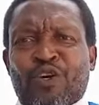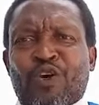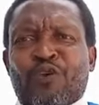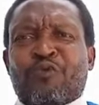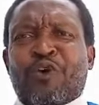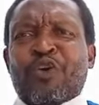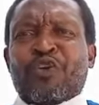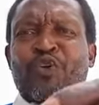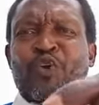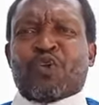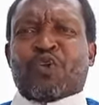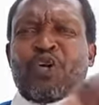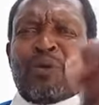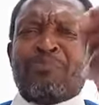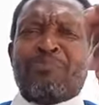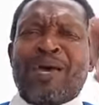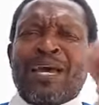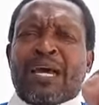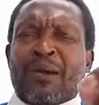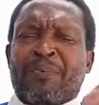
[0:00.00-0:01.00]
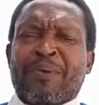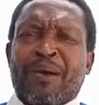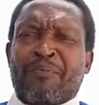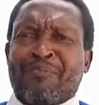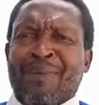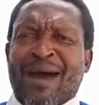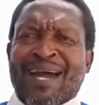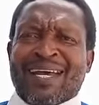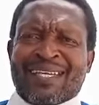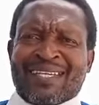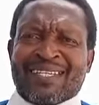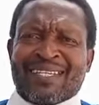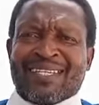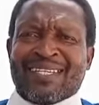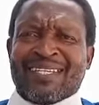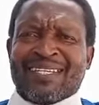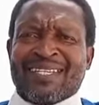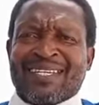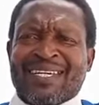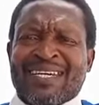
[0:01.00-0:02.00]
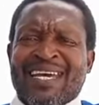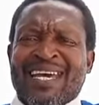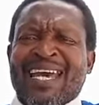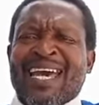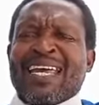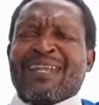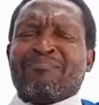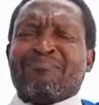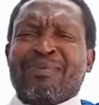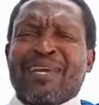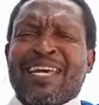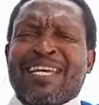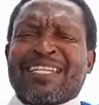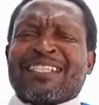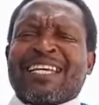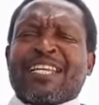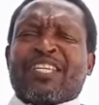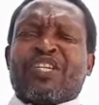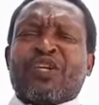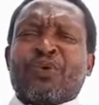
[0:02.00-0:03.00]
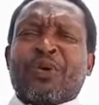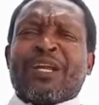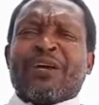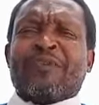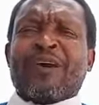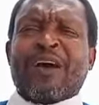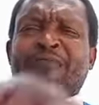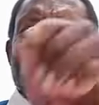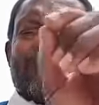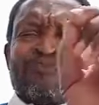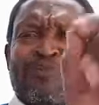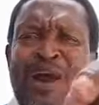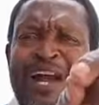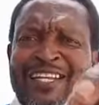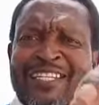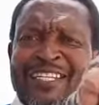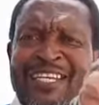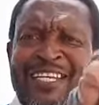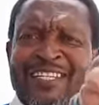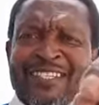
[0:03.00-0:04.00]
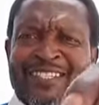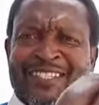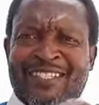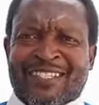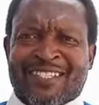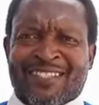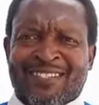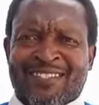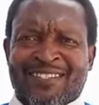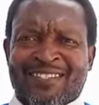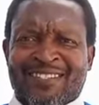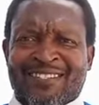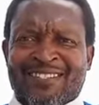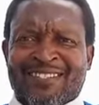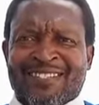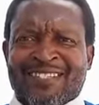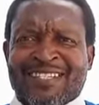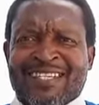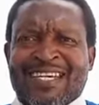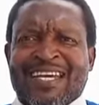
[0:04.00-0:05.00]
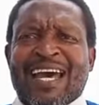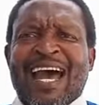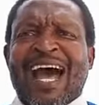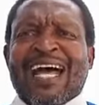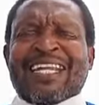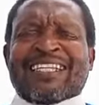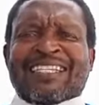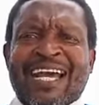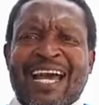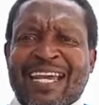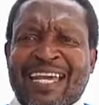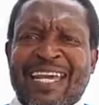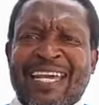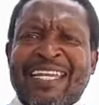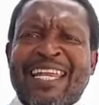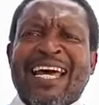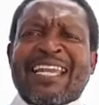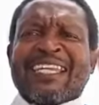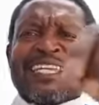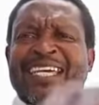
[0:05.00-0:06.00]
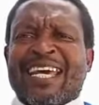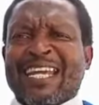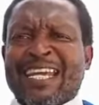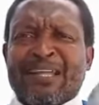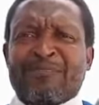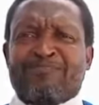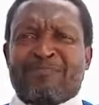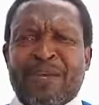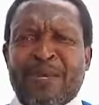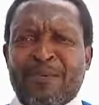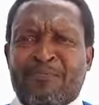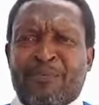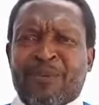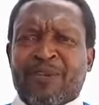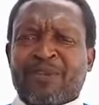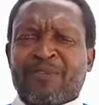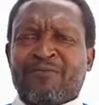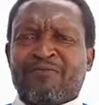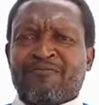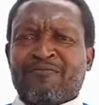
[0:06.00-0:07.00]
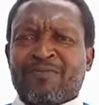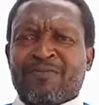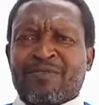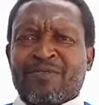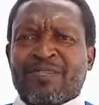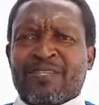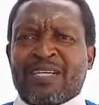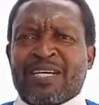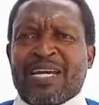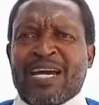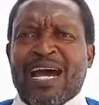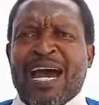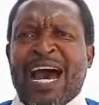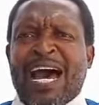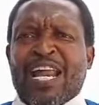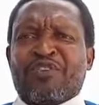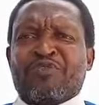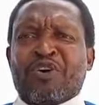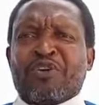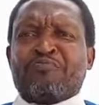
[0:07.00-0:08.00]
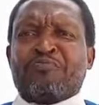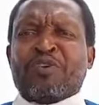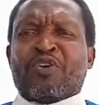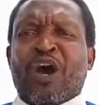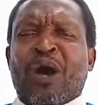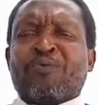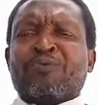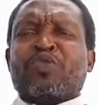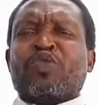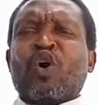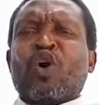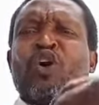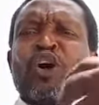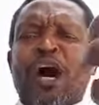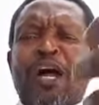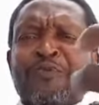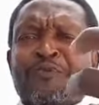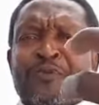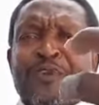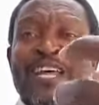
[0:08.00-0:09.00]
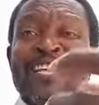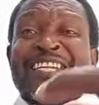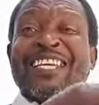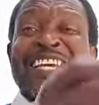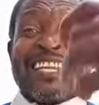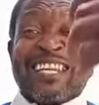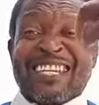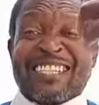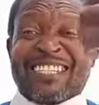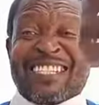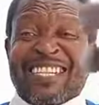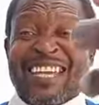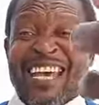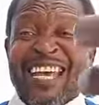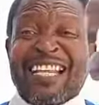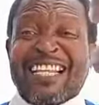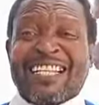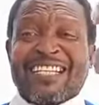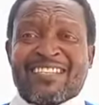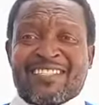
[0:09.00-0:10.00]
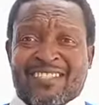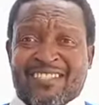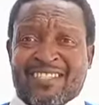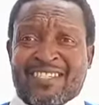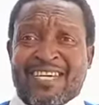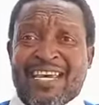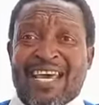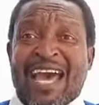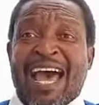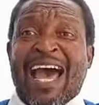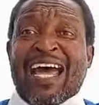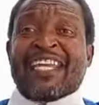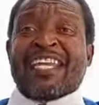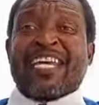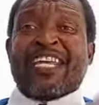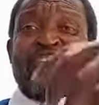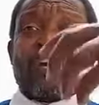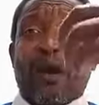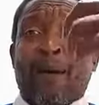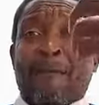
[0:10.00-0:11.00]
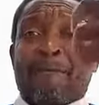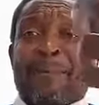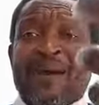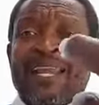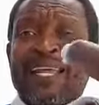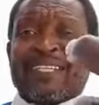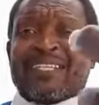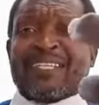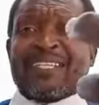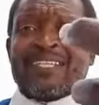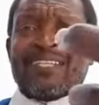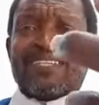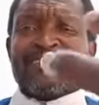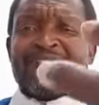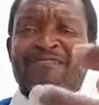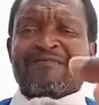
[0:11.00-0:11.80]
For you to make up your mind, it means that you would have had practice attacking and killing people, and you would become so confident in your skills and in your ability